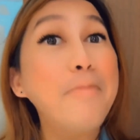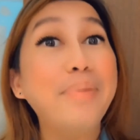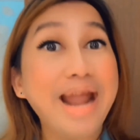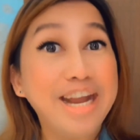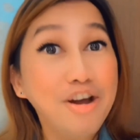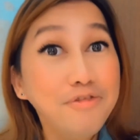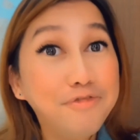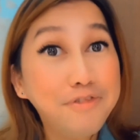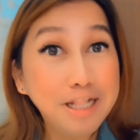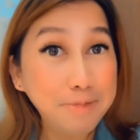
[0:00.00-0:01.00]
Pride
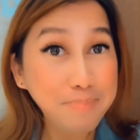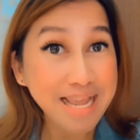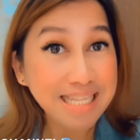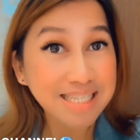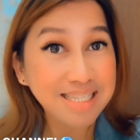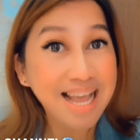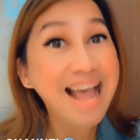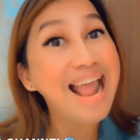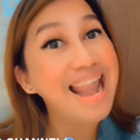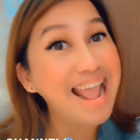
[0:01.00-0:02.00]
of Philippines,
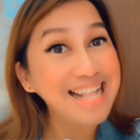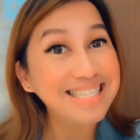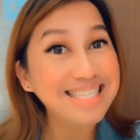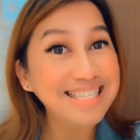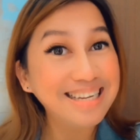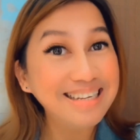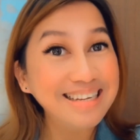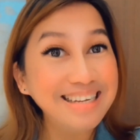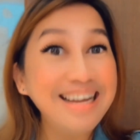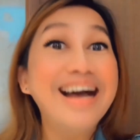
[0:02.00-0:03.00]
let's
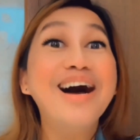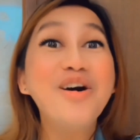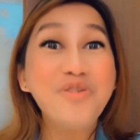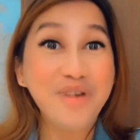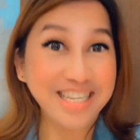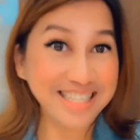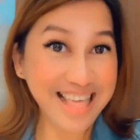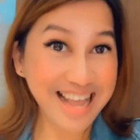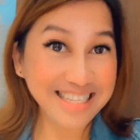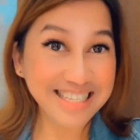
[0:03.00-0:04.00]
watch
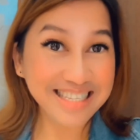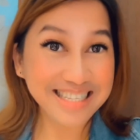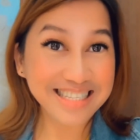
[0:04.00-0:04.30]
this.